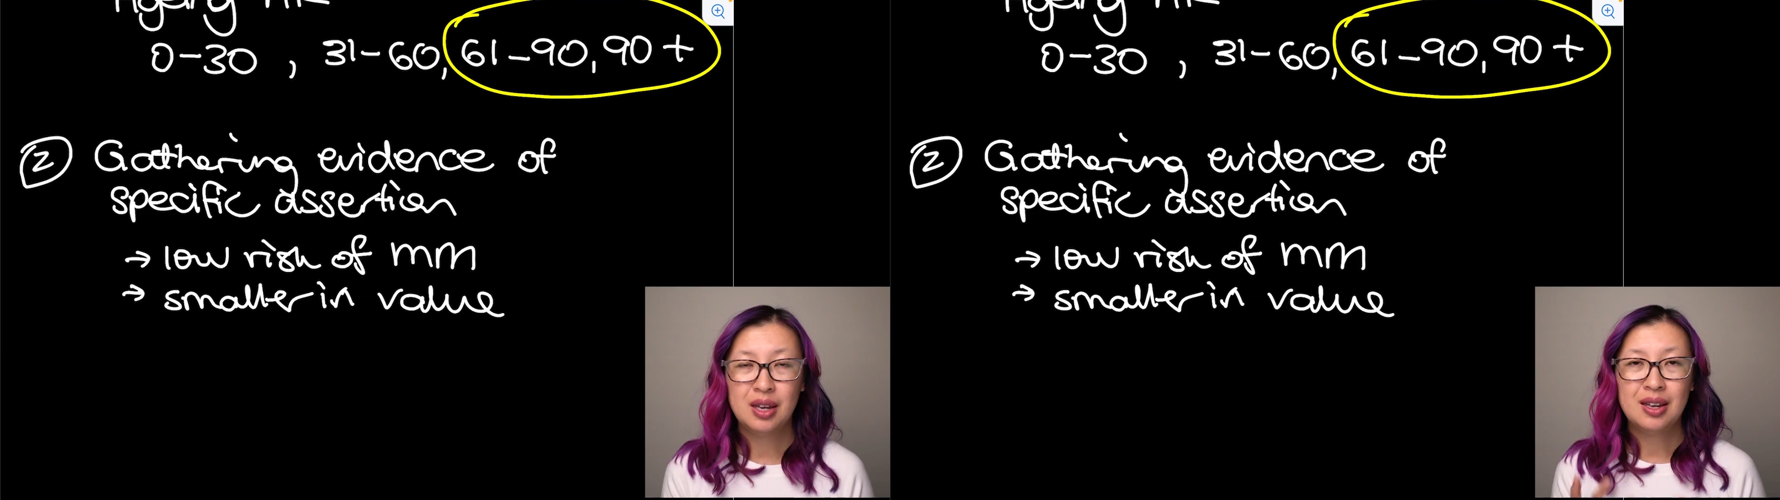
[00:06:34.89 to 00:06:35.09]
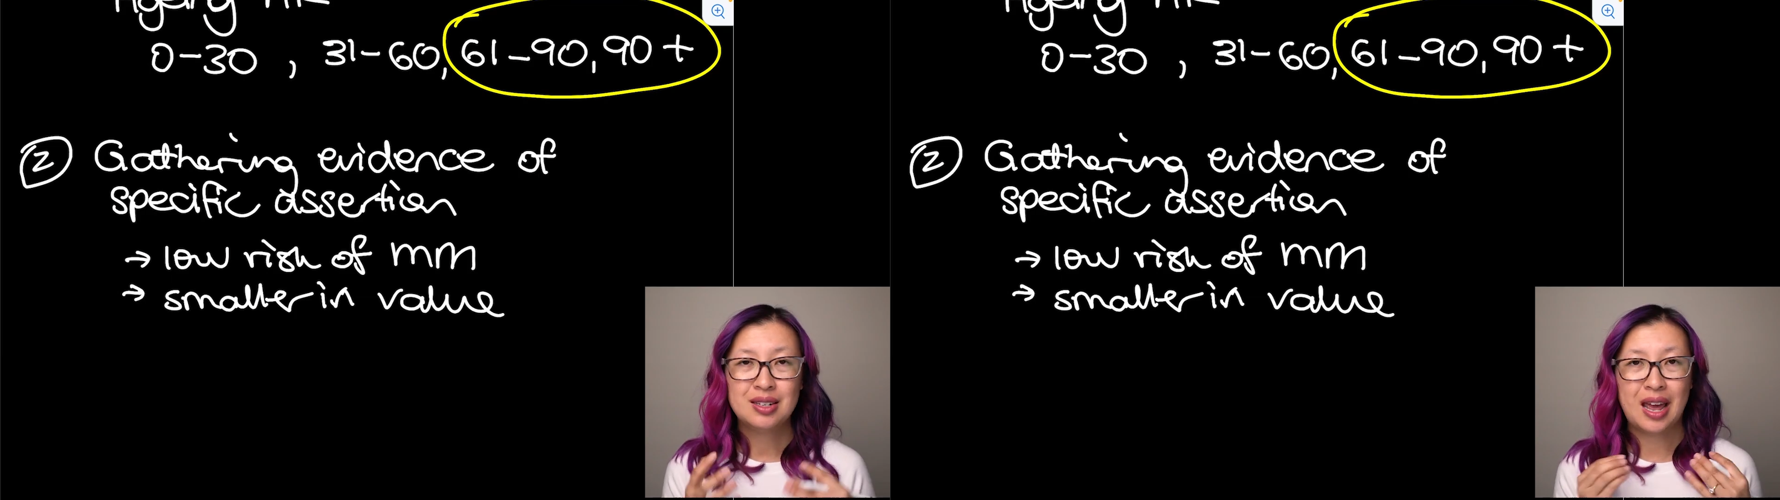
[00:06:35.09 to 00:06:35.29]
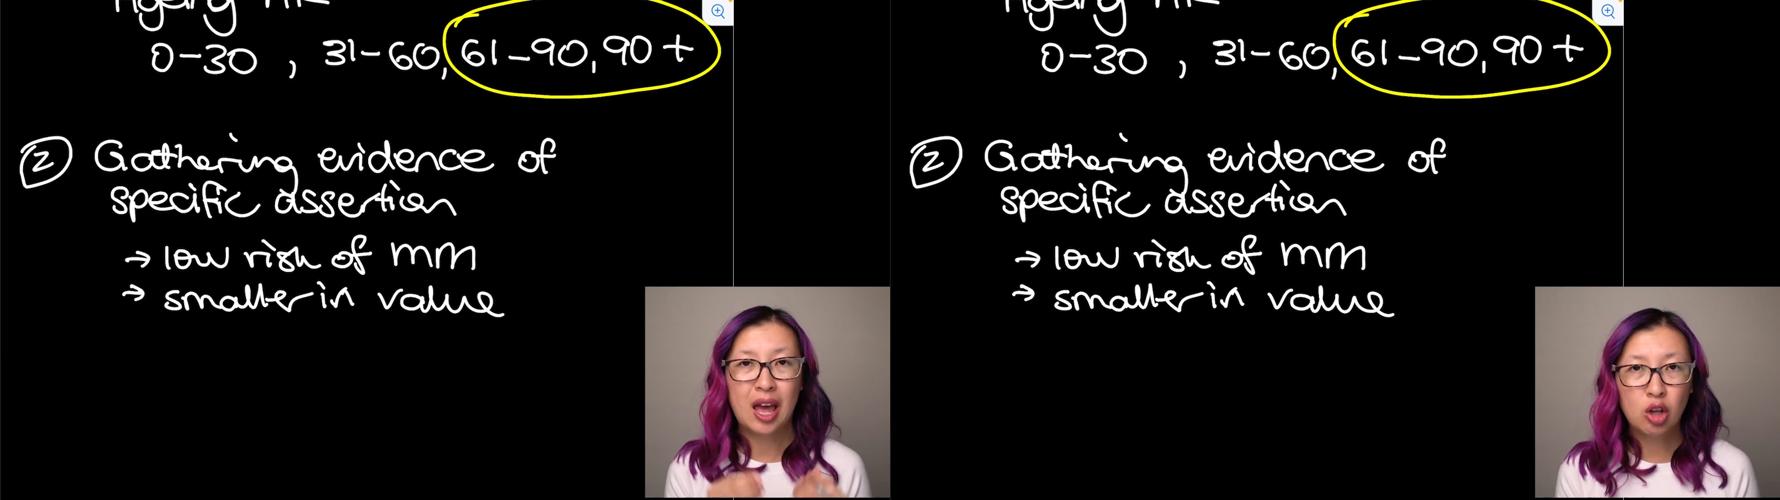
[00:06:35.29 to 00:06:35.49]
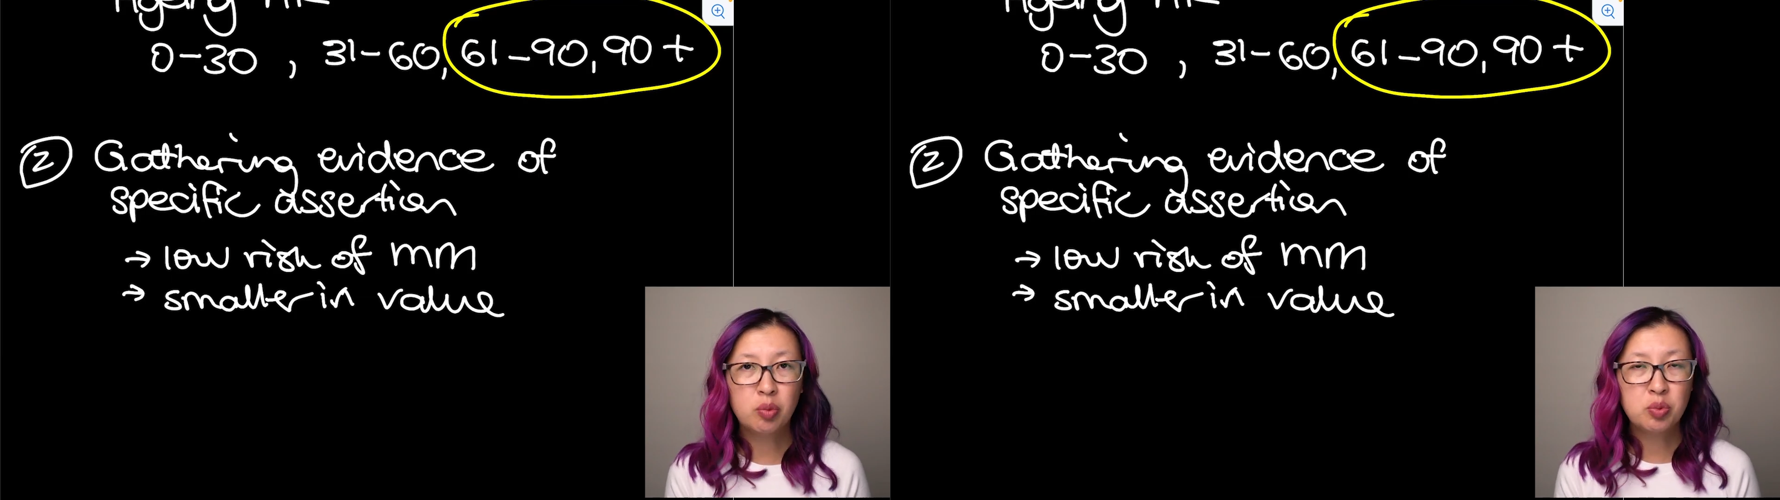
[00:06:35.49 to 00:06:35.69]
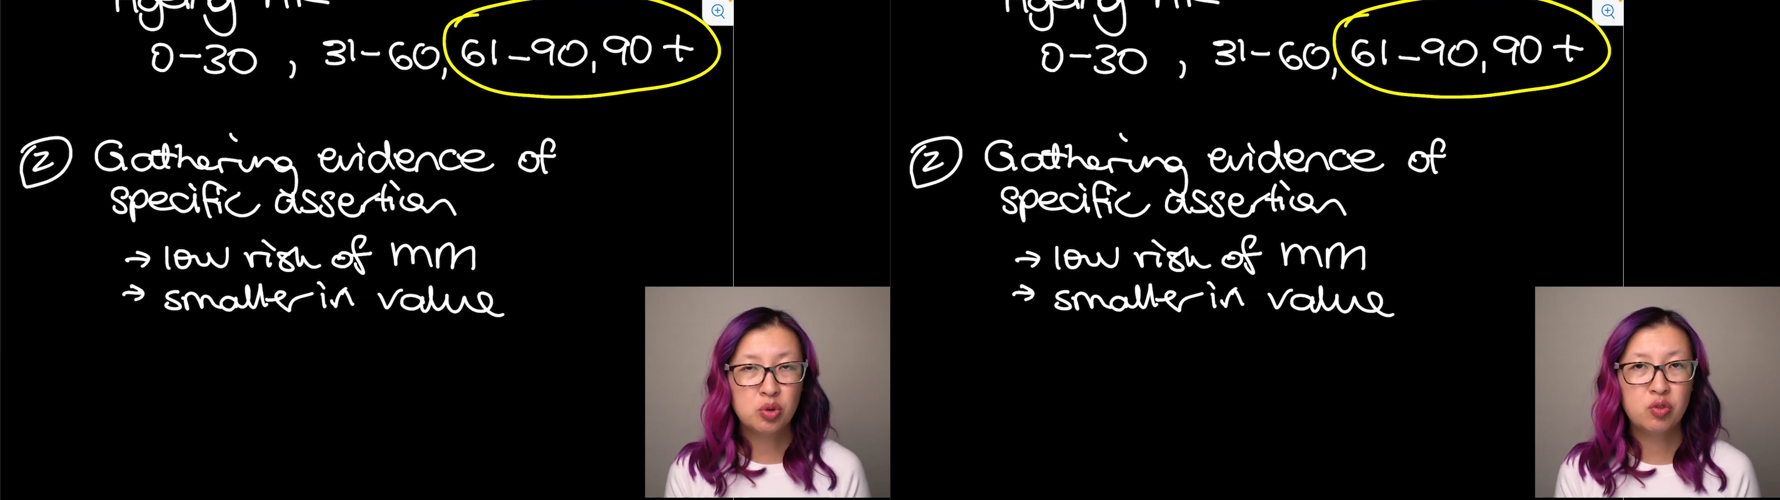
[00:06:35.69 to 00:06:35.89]
to
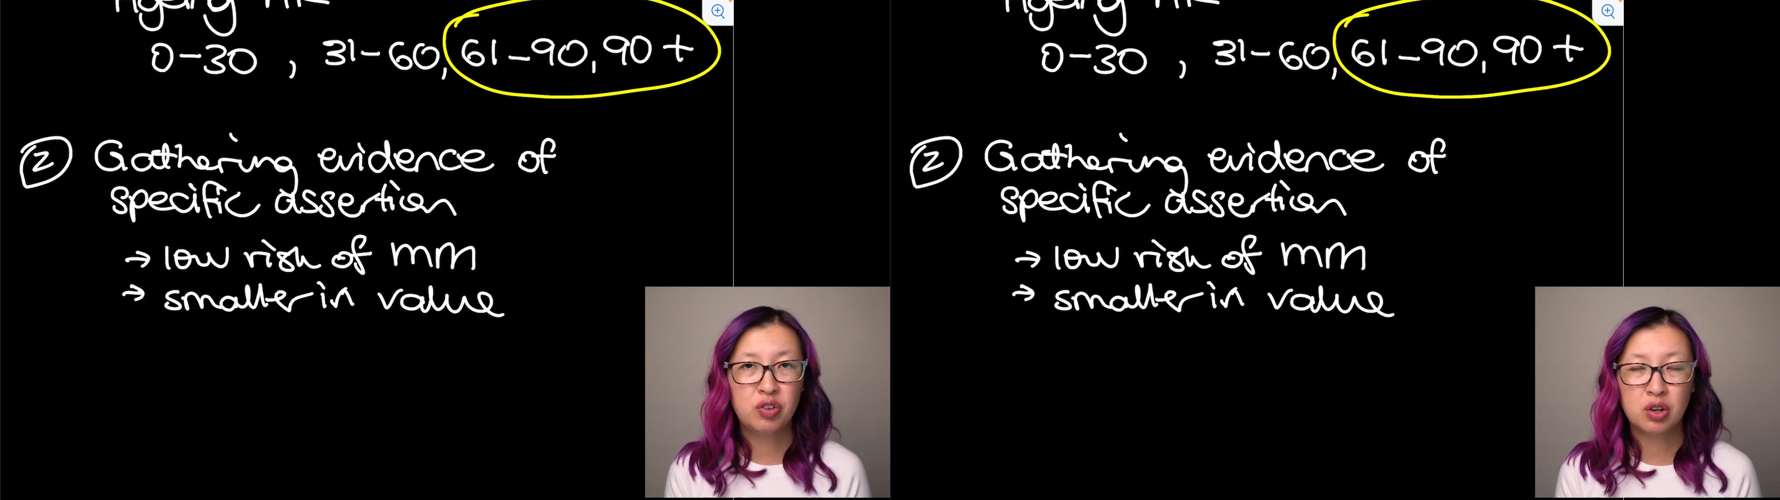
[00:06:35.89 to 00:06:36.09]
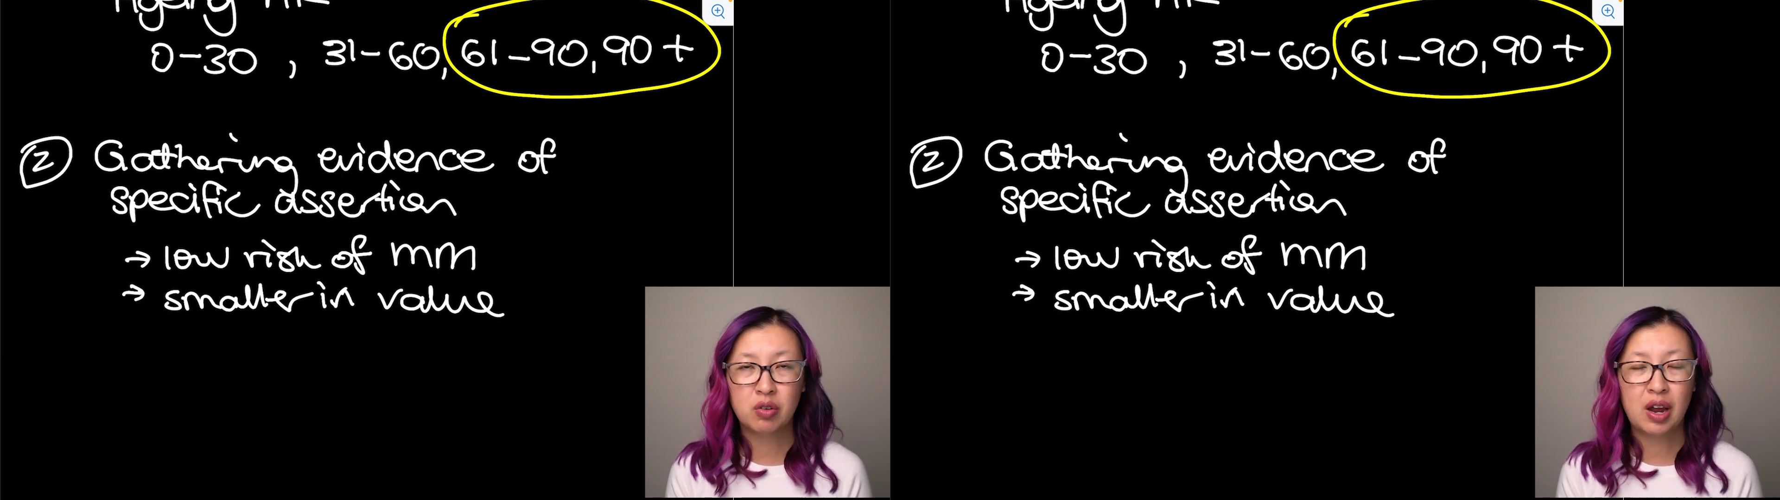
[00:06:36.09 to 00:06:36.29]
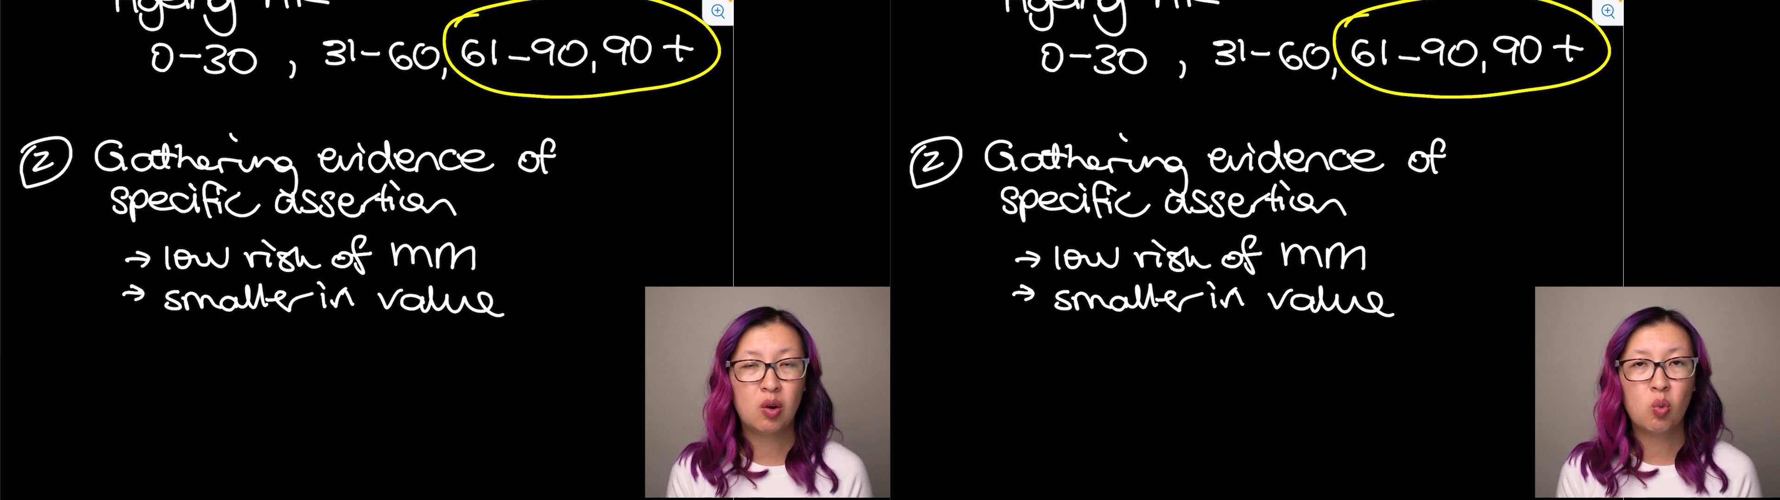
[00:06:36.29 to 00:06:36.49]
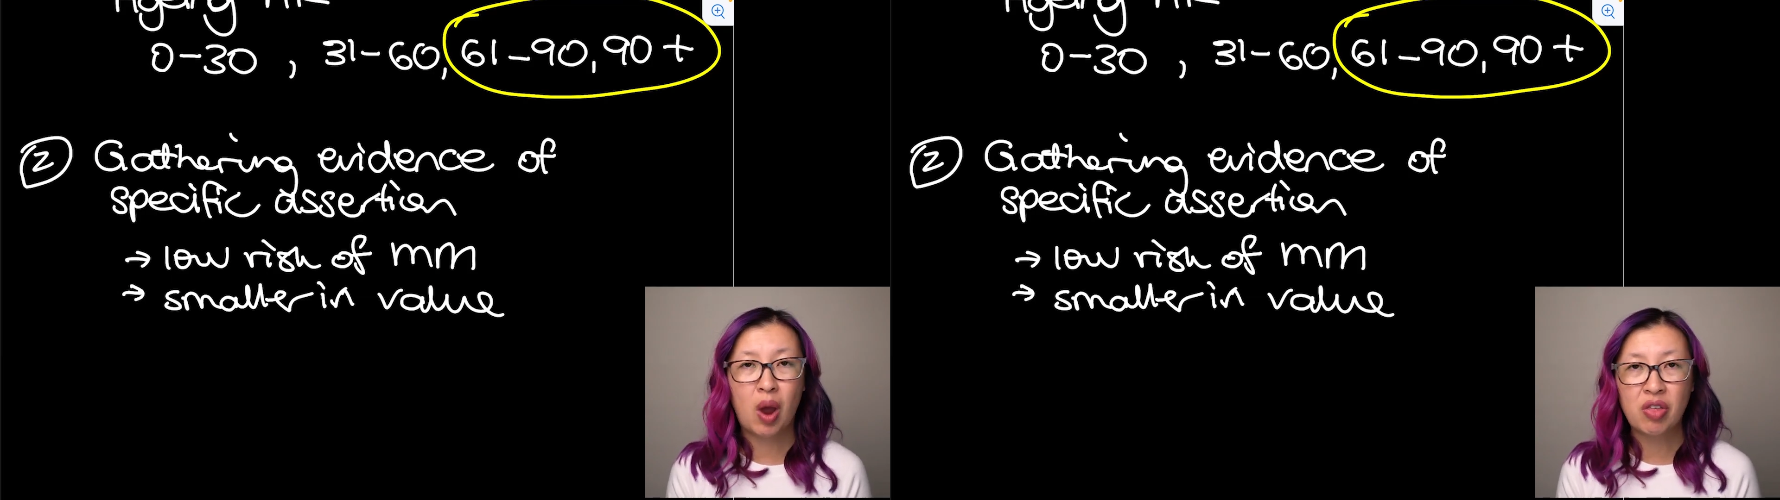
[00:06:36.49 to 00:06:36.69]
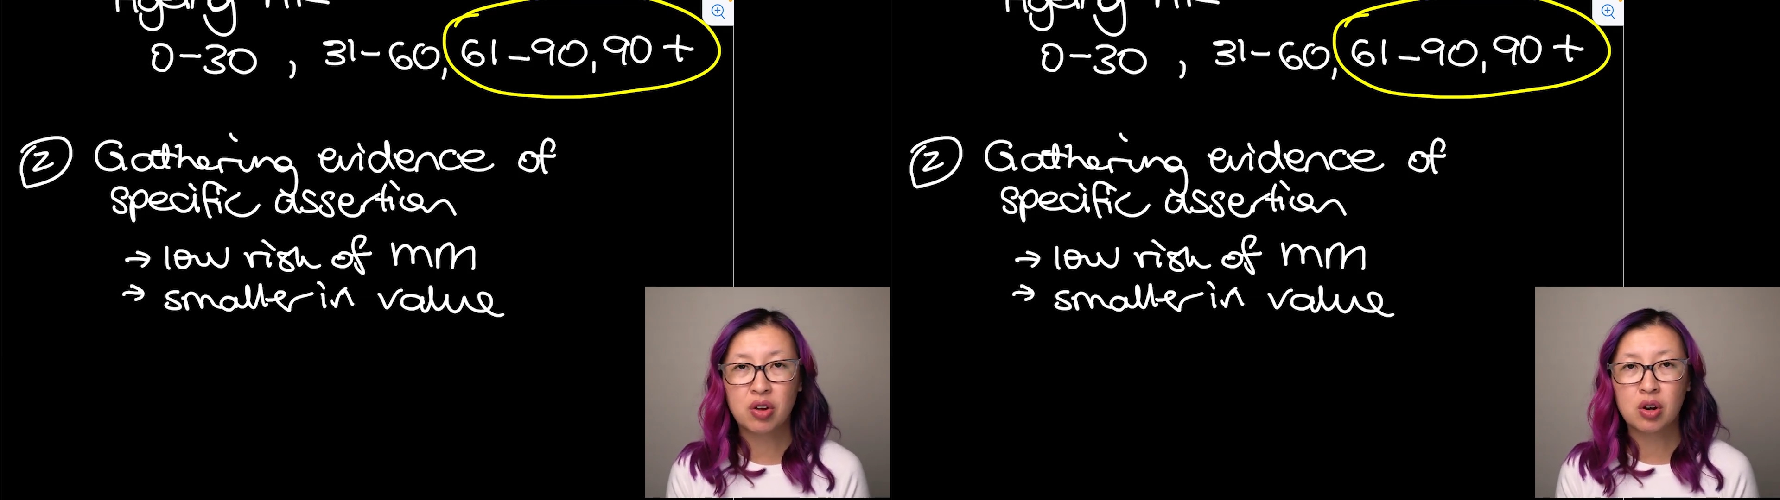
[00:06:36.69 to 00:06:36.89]
help you figure out
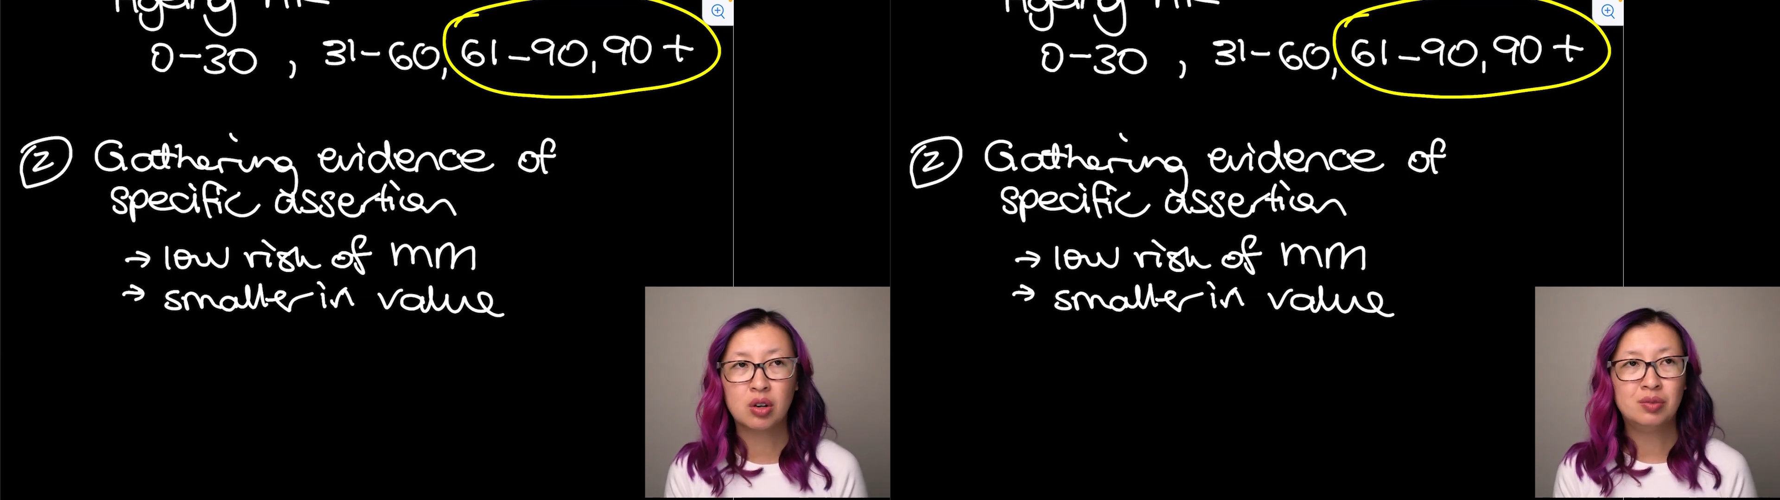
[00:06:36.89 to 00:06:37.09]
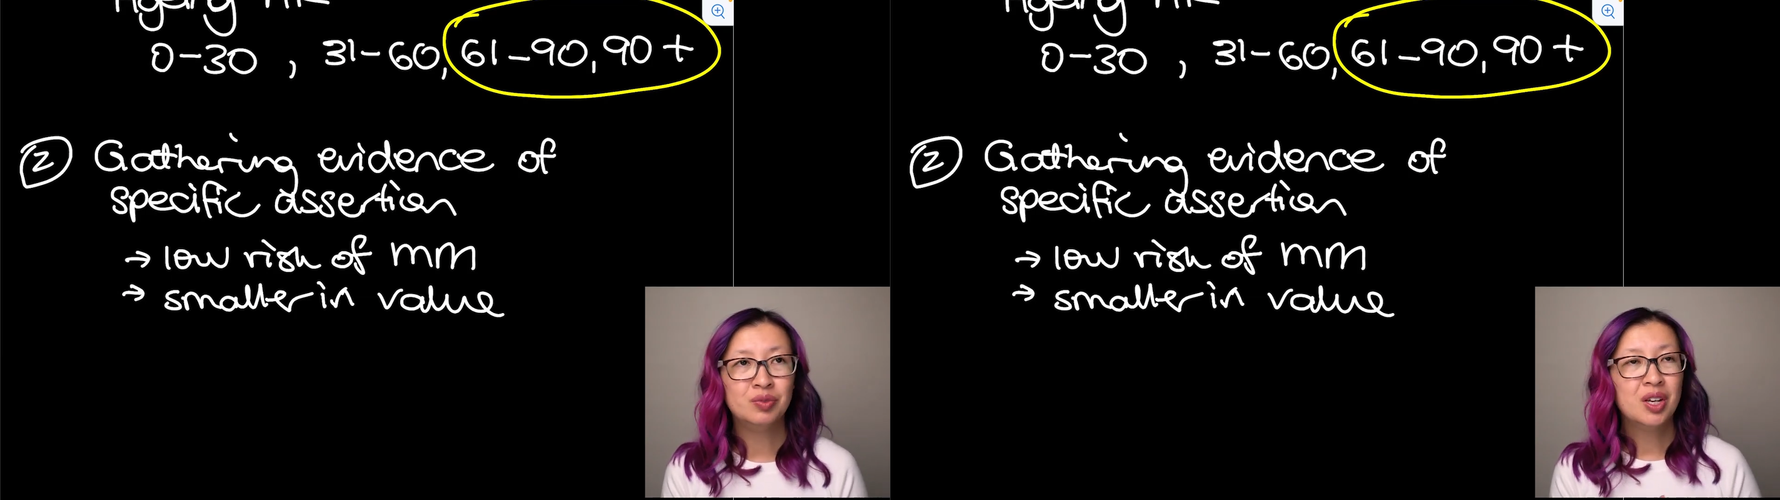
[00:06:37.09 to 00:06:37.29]
whether